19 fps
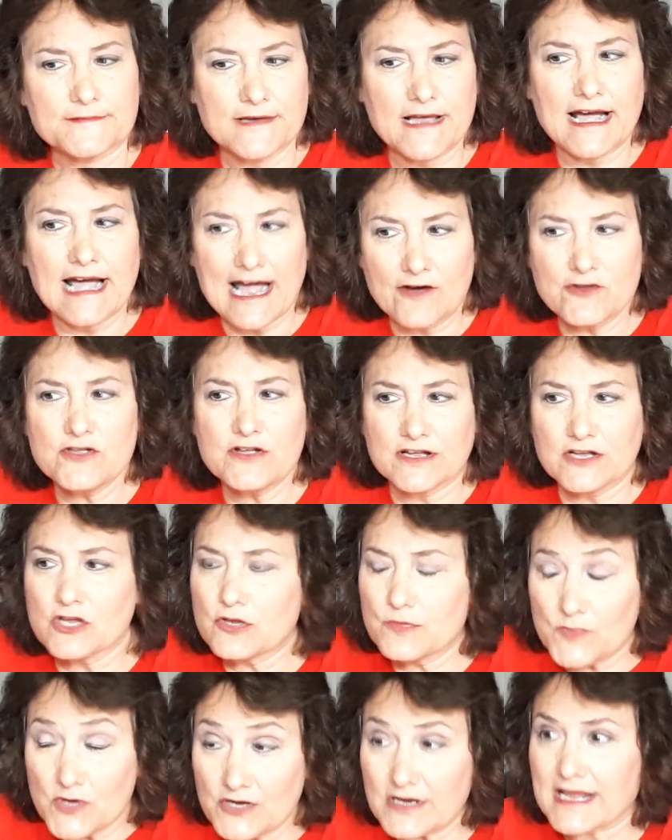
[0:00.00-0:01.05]
how you can
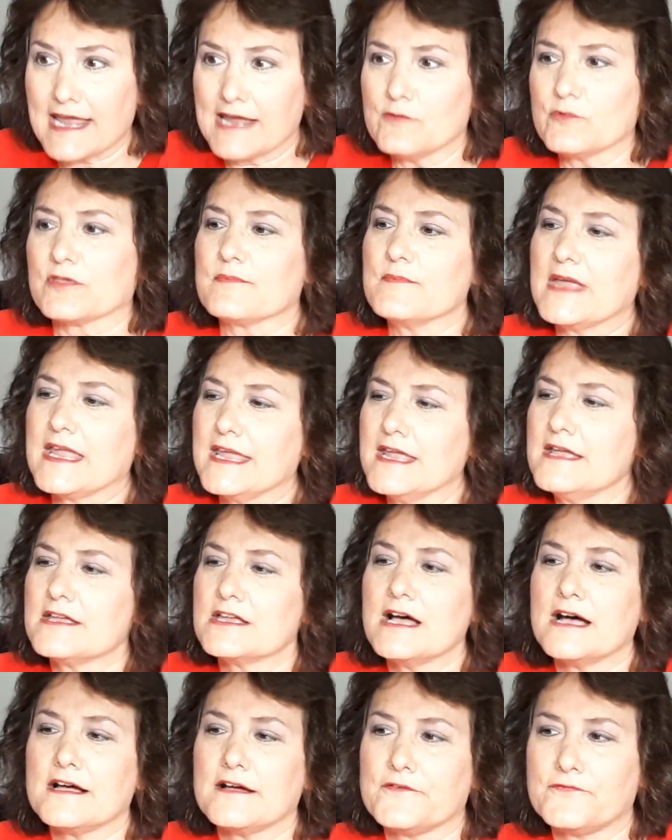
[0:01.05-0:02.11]
communicate with me
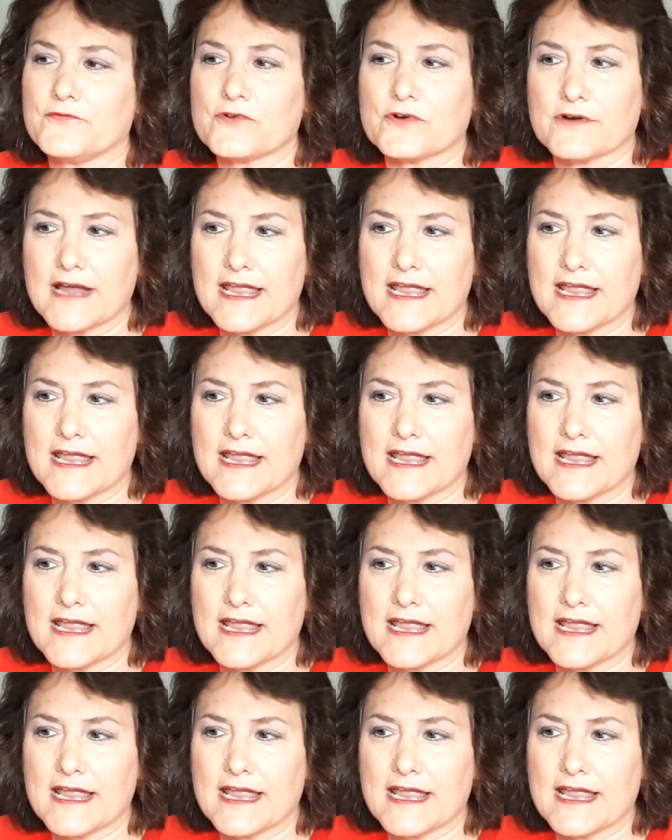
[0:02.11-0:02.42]
for